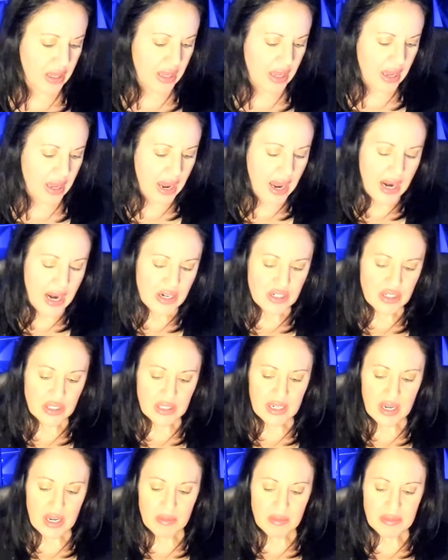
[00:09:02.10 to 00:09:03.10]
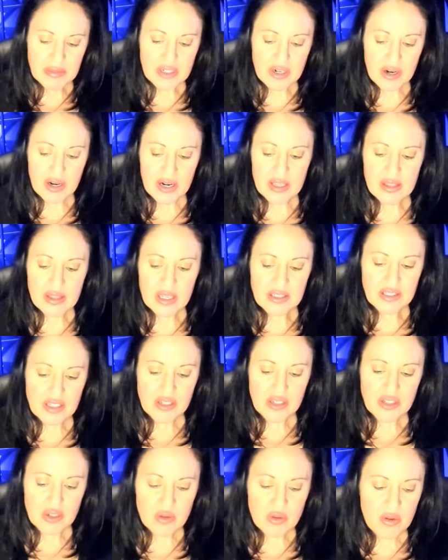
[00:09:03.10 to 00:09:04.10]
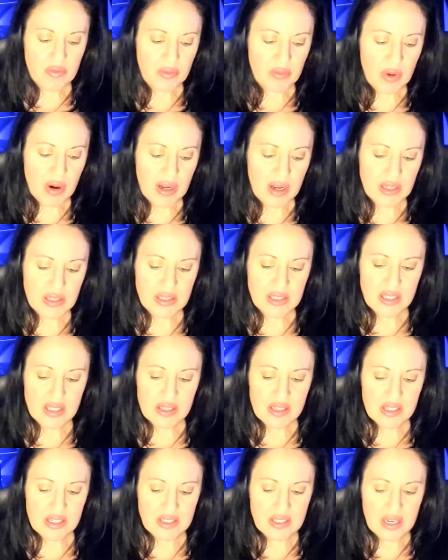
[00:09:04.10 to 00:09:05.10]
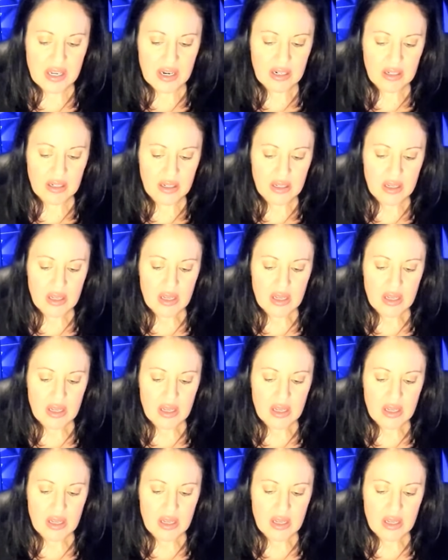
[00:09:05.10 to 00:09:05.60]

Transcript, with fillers: actually, I'm sorry, that's a Two of Wands in this deck.